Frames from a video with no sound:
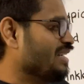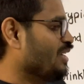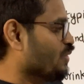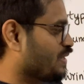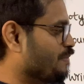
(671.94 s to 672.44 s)

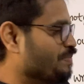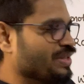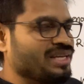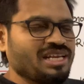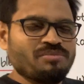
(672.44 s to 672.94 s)
Look,
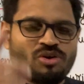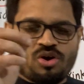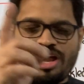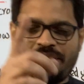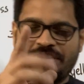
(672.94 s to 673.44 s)
in
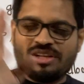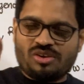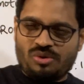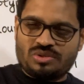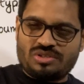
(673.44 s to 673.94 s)
monohybrid
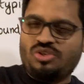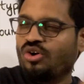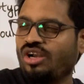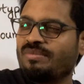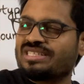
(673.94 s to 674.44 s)
cross, you
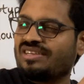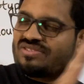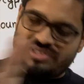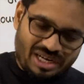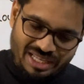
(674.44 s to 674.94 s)
all must have
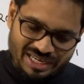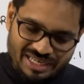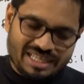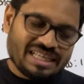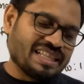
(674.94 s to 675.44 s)
studied
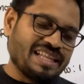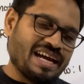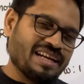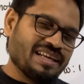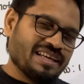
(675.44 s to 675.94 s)

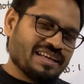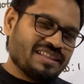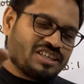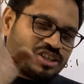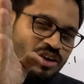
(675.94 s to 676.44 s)
that
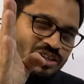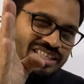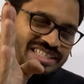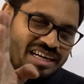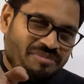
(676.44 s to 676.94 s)
the cross
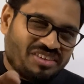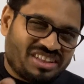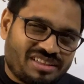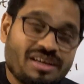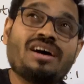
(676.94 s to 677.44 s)
is done
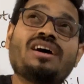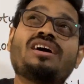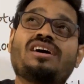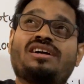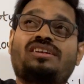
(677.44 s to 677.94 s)
with
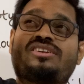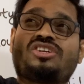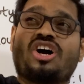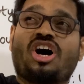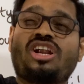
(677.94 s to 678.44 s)
a
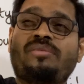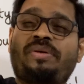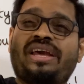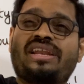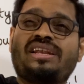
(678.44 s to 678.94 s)
tall
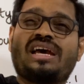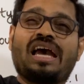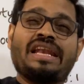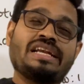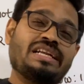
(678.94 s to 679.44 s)
parent
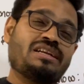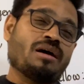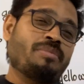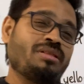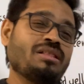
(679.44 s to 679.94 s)
and
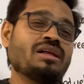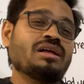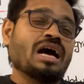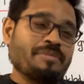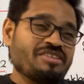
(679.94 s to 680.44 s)

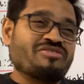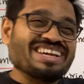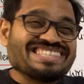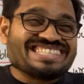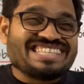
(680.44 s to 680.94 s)
a
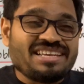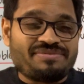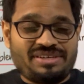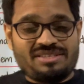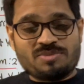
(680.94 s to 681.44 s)

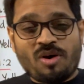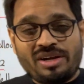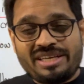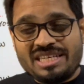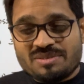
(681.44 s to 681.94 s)
recessive, small
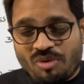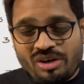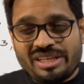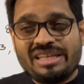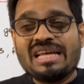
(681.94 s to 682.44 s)

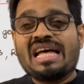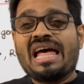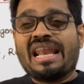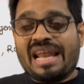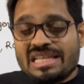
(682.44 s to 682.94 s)
t,
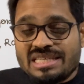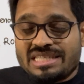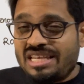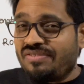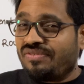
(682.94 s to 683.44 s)

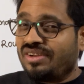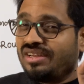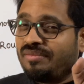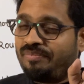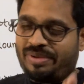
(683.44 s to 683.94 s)
recessive
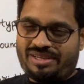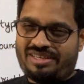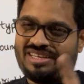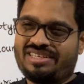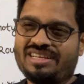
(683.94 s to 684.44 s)

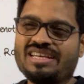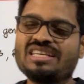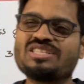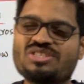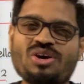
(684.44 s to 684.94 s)
parent.
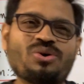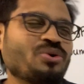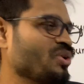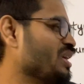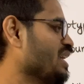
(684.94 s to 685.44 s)
So
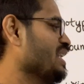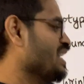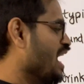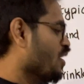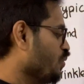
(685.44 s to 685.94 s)

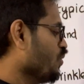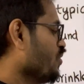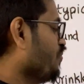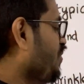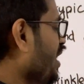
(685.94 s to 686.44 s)
now
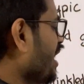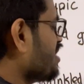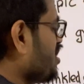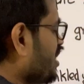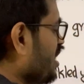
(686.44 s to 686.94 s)
we are
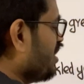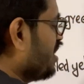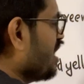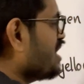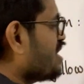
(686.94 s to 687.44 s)
checking
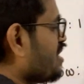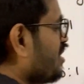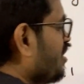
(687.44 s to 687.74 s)
this